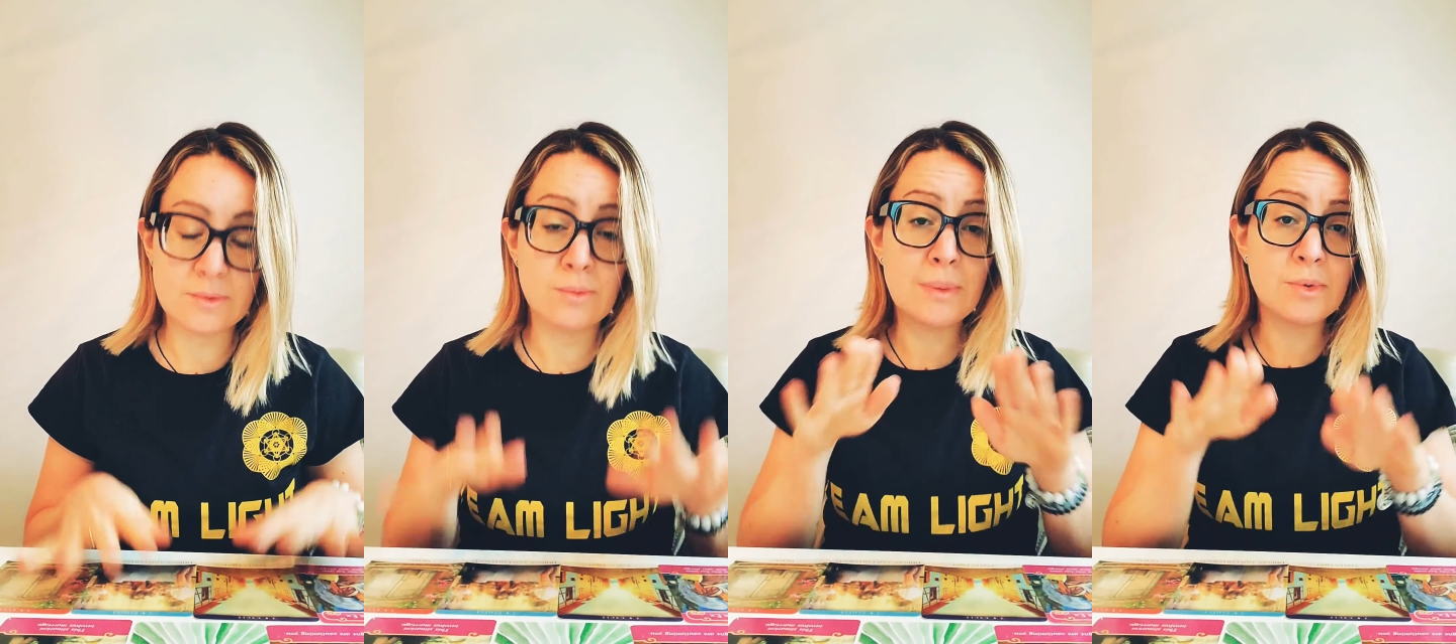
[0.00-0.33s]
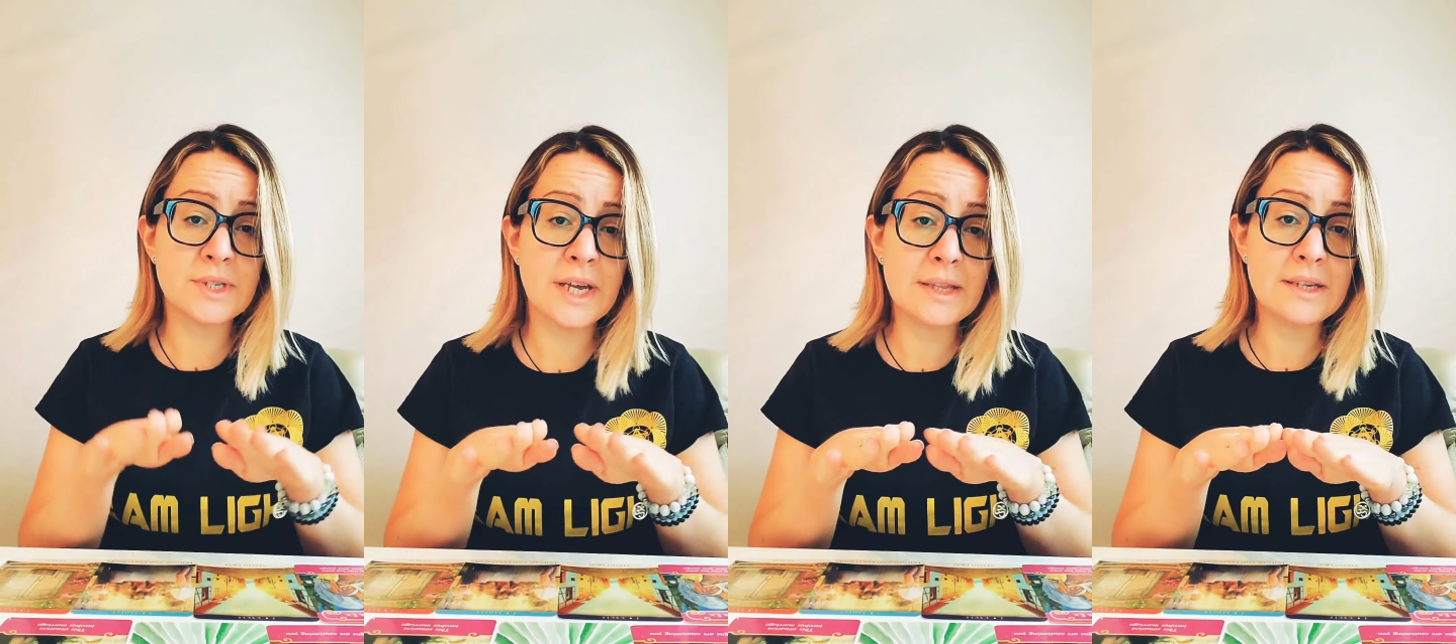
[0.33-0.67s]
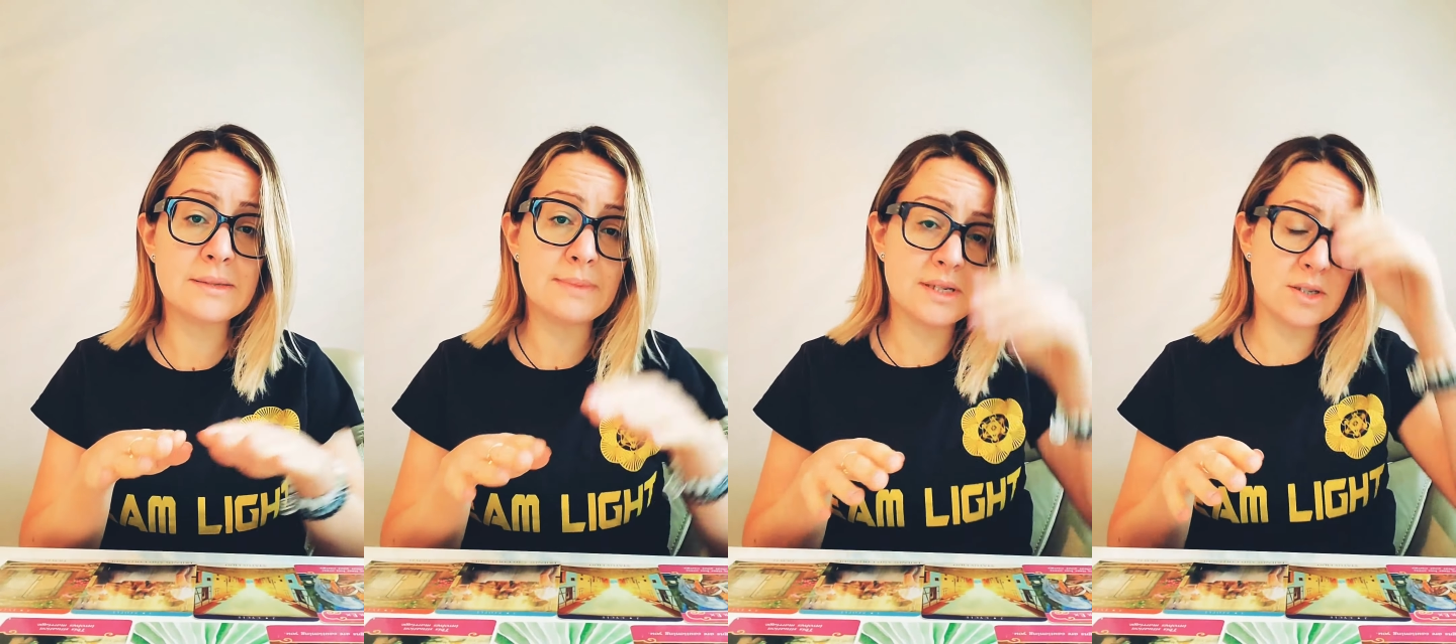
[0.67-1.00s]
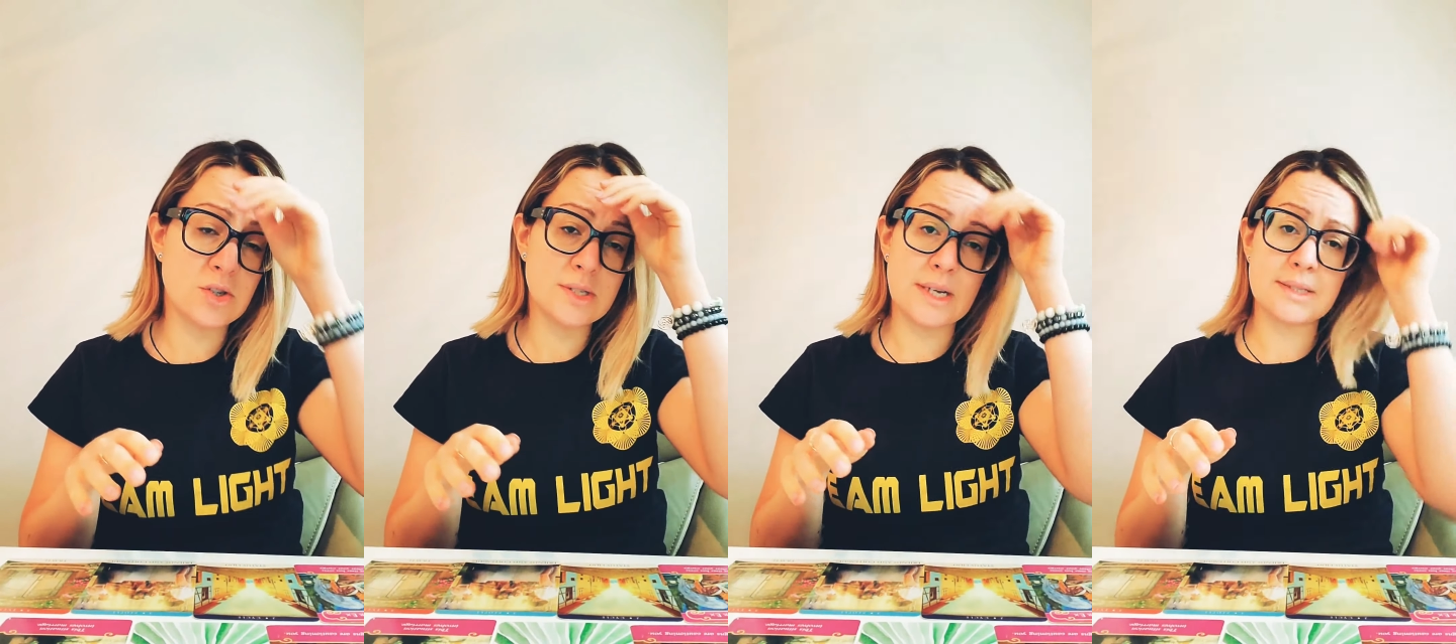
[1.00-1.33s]
and remember, take these
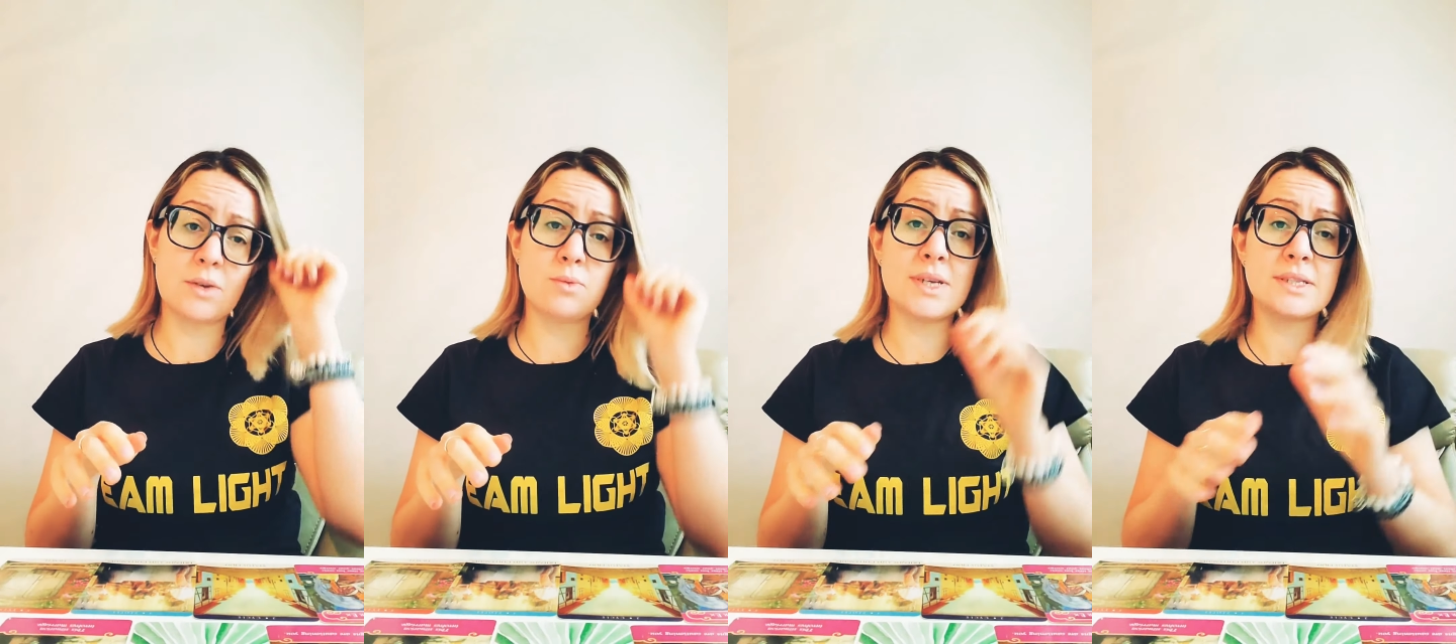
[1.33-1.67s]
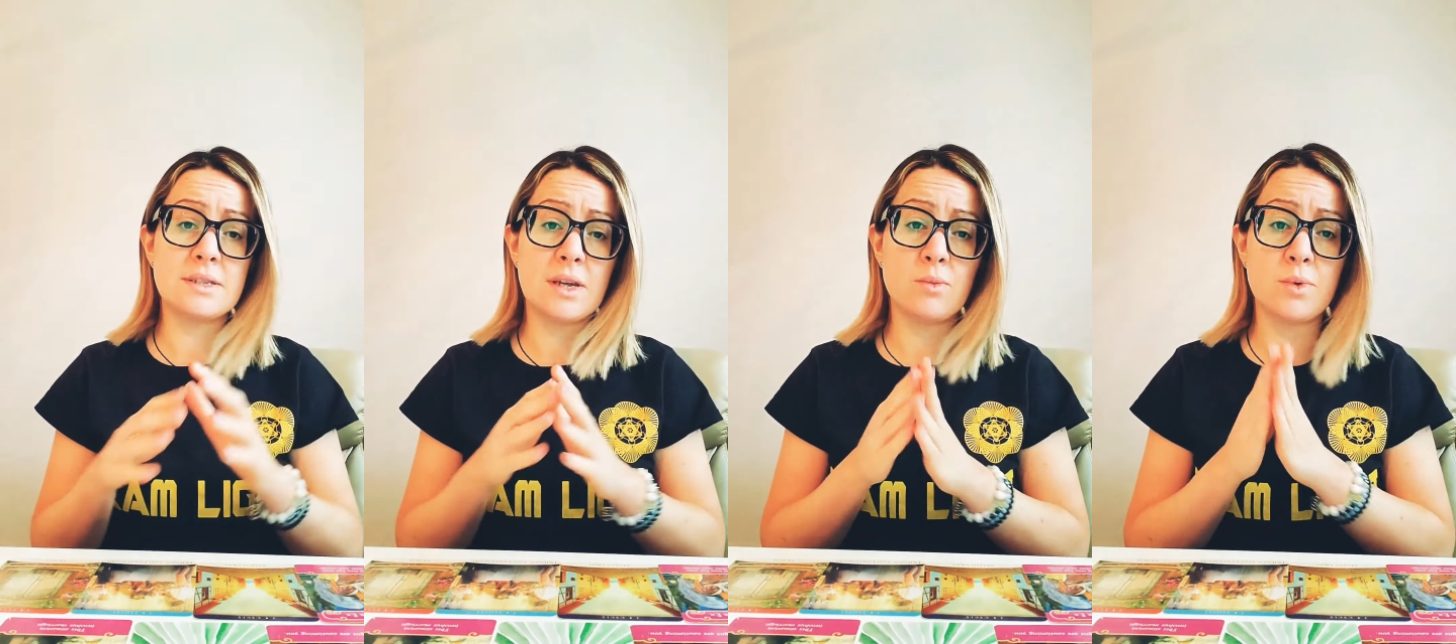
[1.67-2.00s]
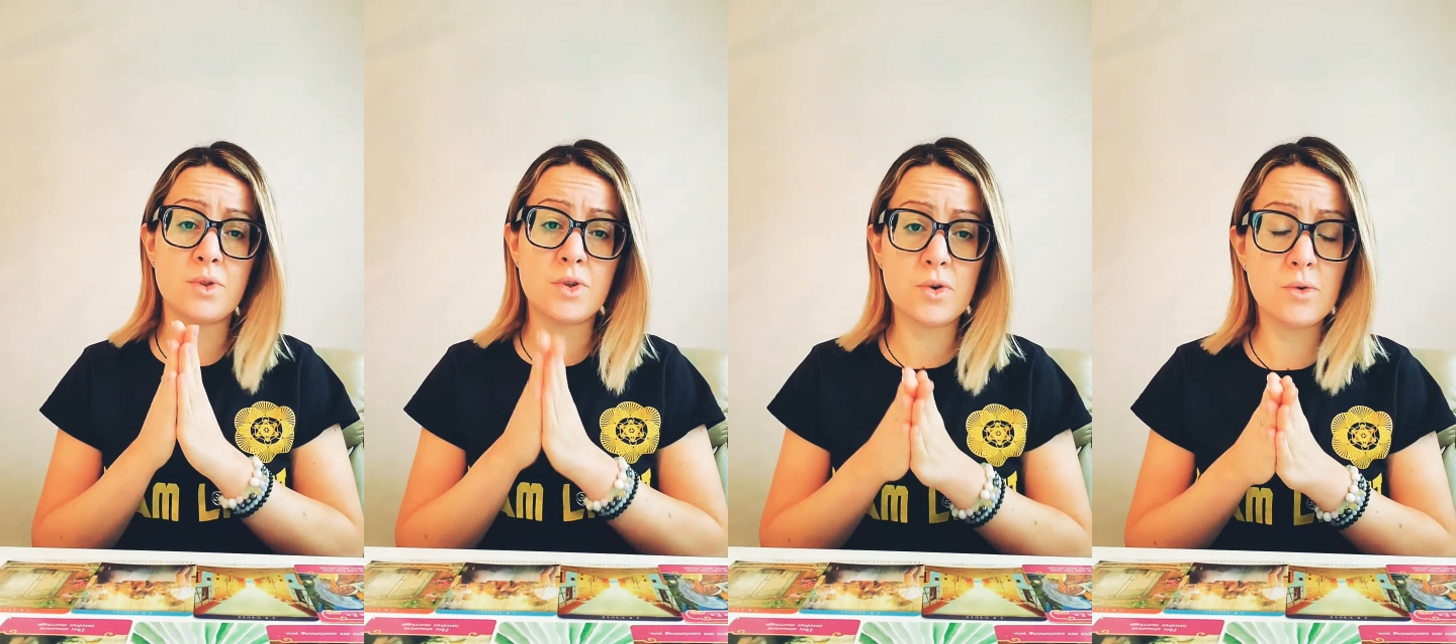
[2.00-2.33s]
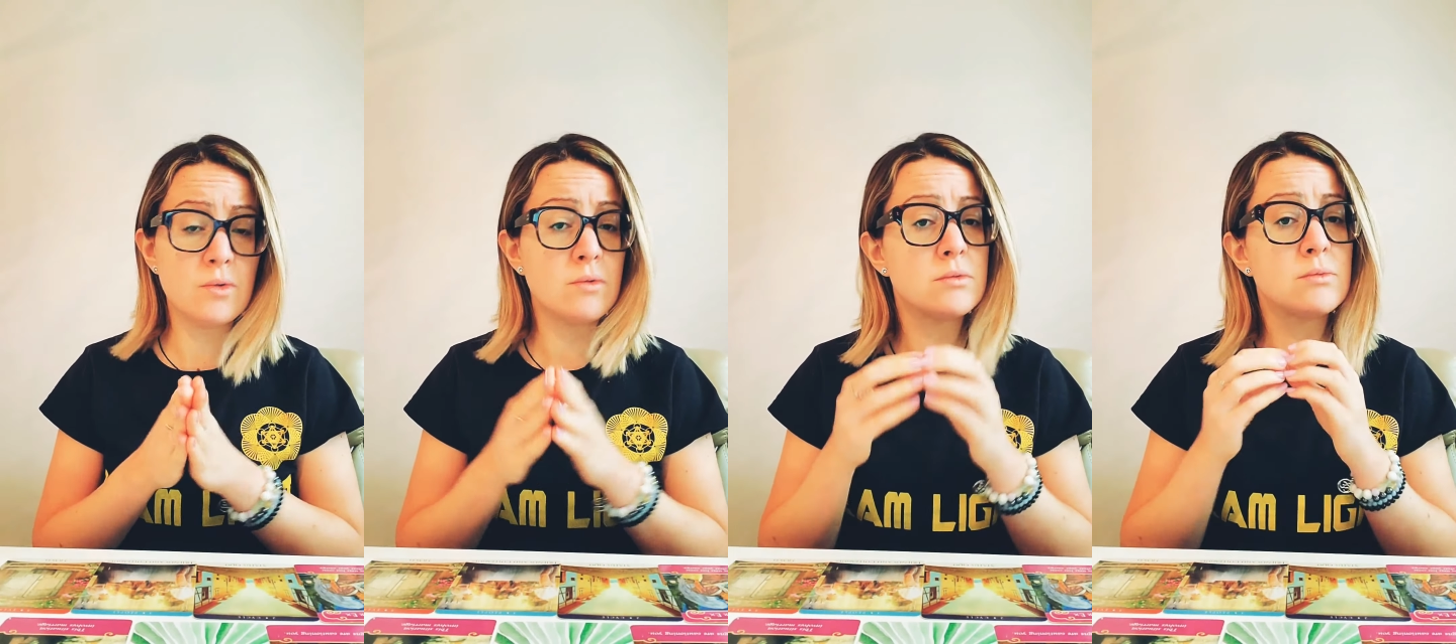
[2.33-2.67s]
messages as they resonate with
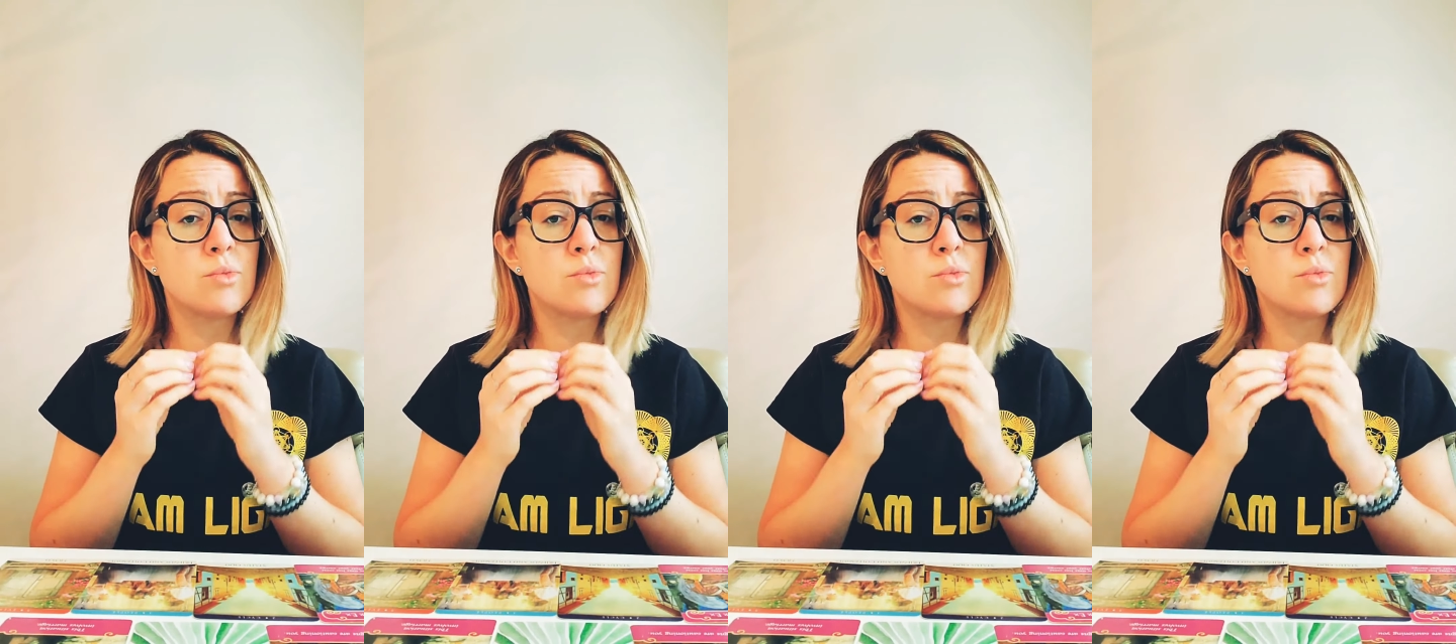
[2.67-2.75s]
you.